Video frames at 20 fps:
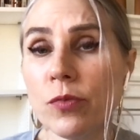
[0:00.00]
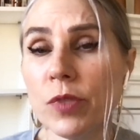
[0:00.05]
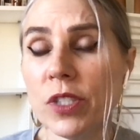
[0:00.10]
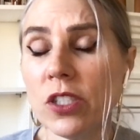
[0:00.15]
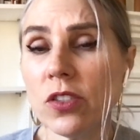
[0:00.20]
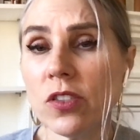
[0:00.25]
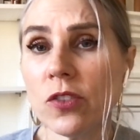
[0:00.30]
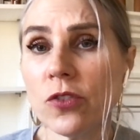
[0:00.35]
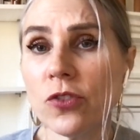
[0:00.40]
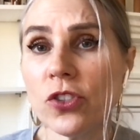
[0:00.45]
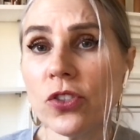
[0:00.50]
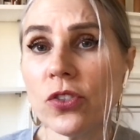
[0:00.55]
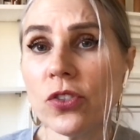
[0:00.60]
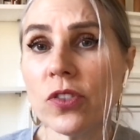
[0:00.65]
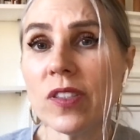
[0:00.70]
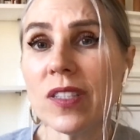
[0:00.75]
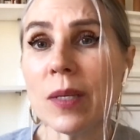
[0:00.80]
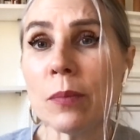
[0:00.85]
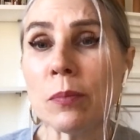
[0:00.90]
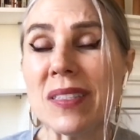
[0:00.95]

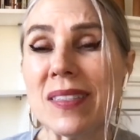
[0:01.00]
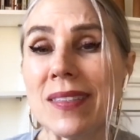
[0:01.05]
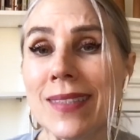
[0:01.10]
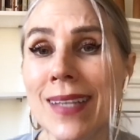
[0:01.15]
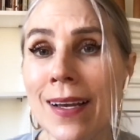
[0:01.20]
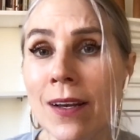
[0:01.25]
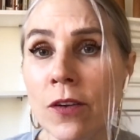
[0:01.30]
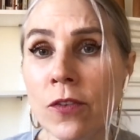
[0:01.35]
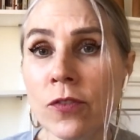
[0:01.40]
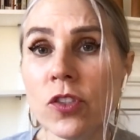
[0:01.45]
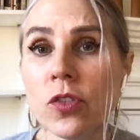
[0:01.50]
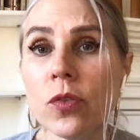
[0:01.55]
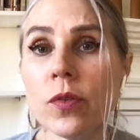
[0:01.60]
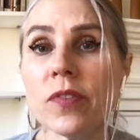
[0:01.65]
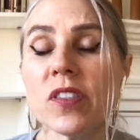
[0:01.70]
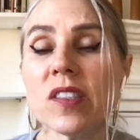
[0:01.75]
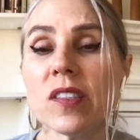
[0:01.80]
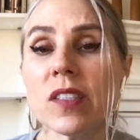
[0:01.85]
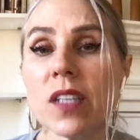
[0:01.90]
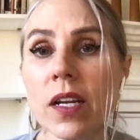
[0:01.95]
researchers themselves who
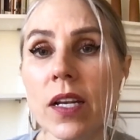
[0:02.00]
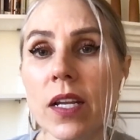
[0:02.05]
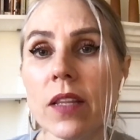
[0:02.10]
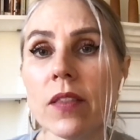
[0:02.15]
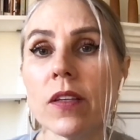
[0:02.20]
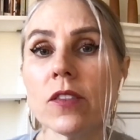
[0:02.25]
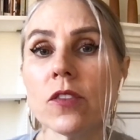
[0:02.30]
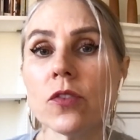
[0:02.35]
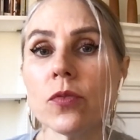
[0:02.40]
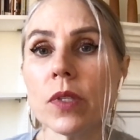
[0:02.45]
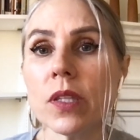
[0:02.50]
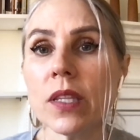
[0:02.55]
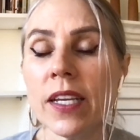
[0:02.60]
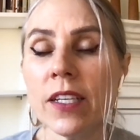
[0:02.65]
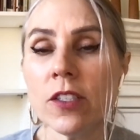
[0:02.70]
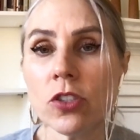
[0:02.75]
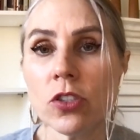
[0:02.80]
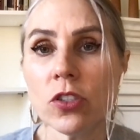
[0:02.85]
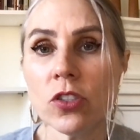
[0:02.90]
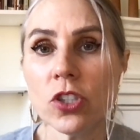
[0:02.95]
have studied this
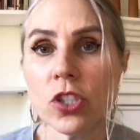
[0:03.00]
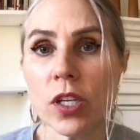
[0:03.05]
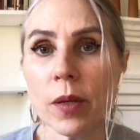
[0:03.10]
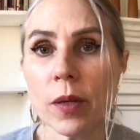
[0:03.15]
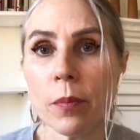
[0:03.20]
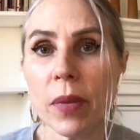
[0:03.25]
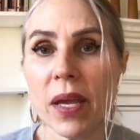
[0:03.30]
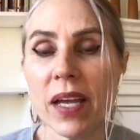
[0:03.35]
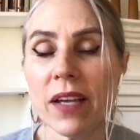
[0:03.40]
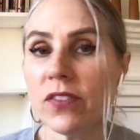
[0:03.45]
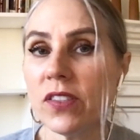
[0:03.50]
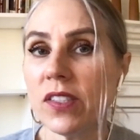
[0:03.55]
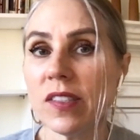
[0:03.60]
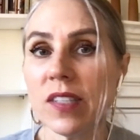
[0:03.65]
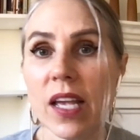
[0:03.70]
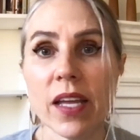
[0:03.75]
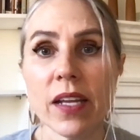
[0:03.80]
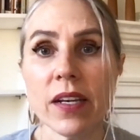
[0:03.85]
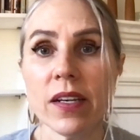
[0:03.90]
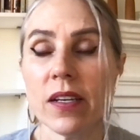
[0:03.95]
relationship have
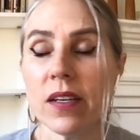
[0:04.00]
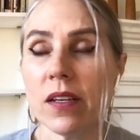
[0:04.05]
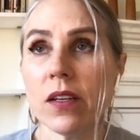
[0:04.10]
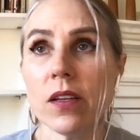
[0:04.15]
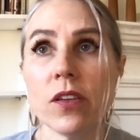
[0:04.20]
said,